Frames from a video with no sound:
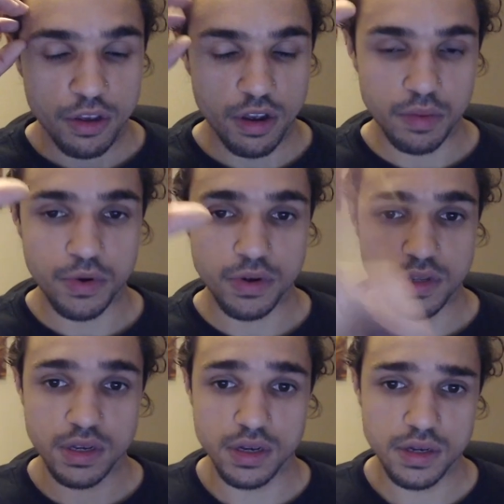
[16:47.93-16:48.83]
you're able
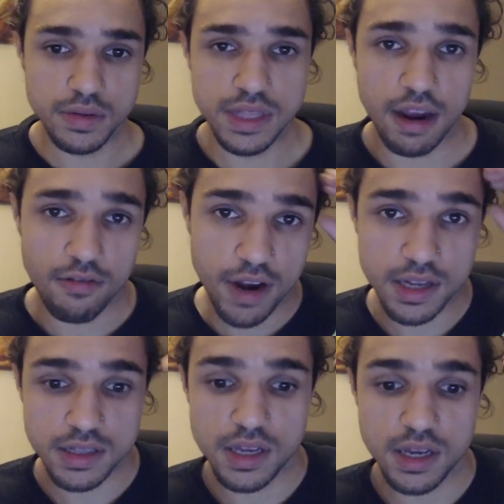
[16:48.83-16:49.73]
to
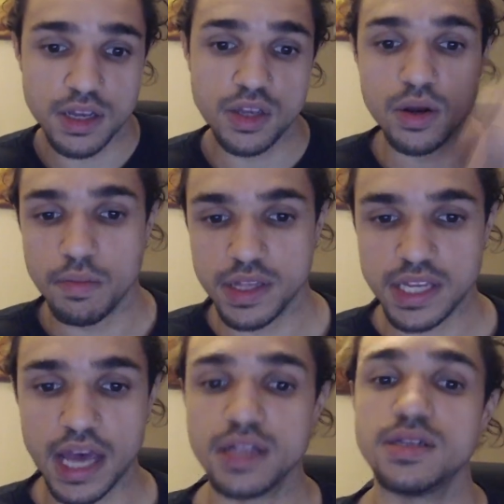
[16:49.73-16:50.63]
direct your
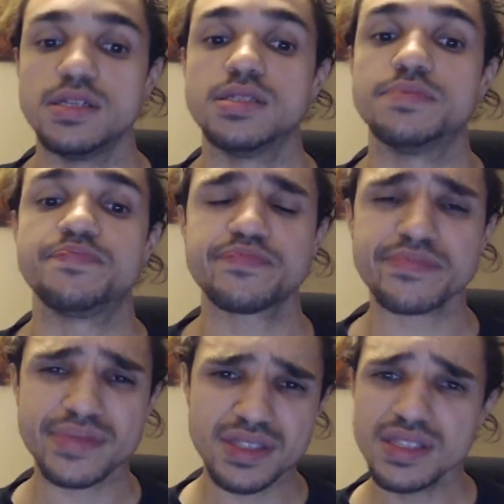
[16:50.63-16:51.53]
mentality
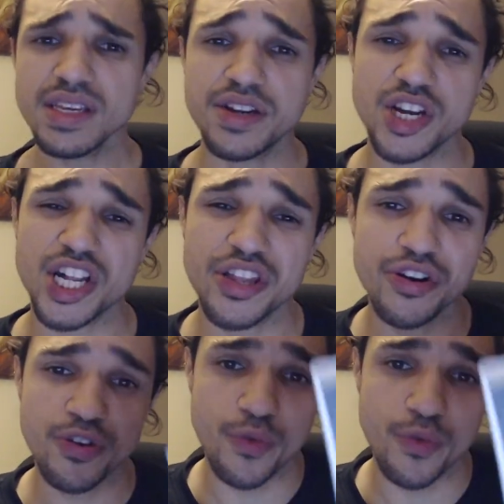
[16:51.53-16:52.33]
in a clearer